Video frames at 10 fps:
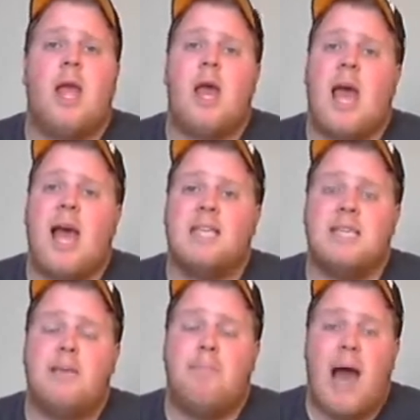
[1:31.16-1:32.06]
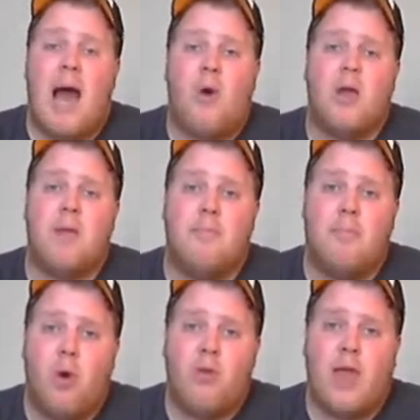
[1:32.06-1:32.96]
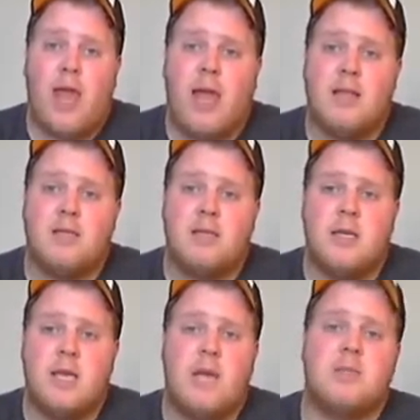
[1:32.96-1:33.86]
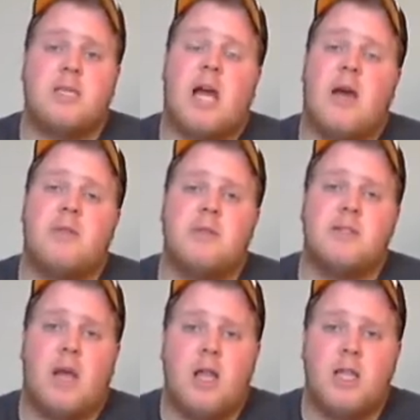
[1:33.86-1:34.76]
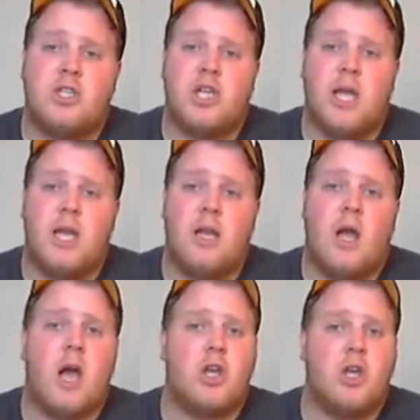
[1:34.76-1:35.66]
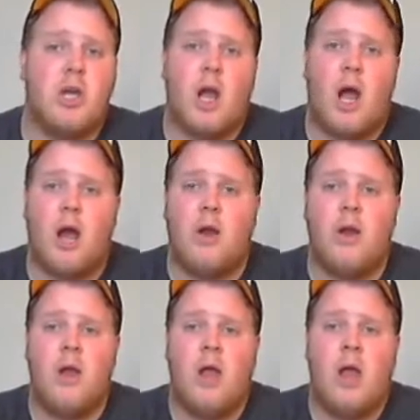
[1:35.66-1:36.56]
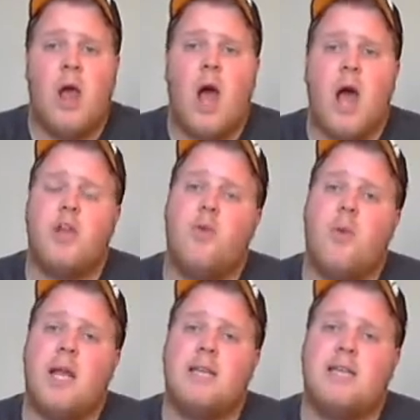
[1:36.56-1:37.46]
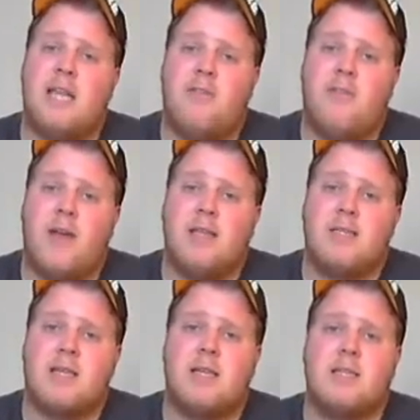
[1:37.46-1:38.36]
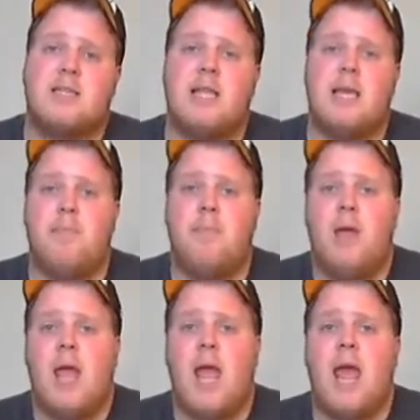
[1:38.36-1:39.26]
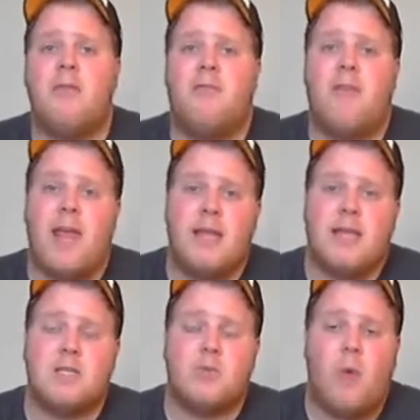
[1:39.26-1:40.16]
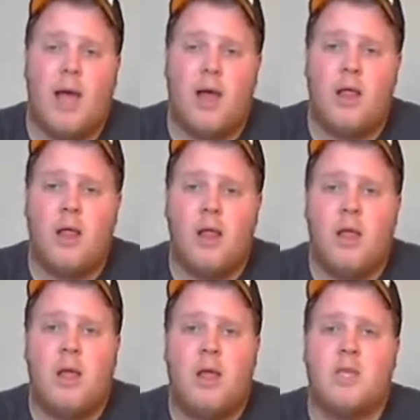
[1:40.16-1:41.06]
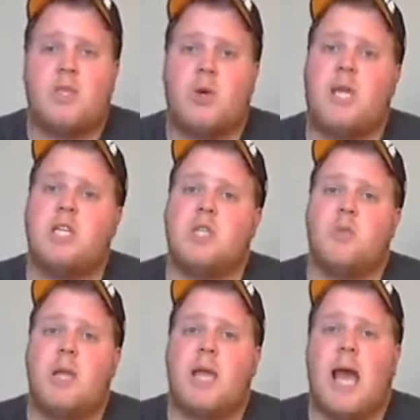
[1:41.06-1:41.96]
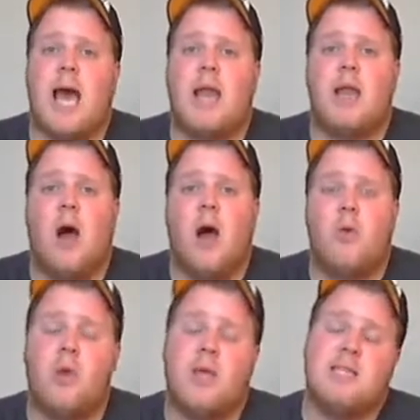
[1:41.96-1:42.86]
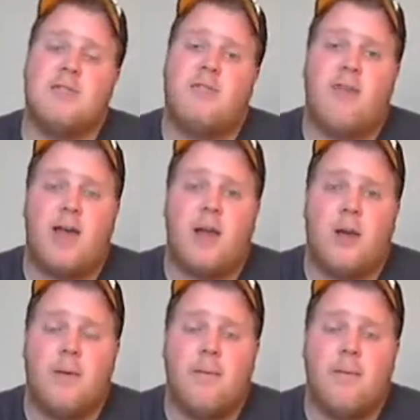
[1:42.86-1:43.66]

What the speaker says: excellent power in both hands. He was a guy with a solid chin, a good heart, underrated defense, could slip and feint as well. So he just really had it all, really, as a fighter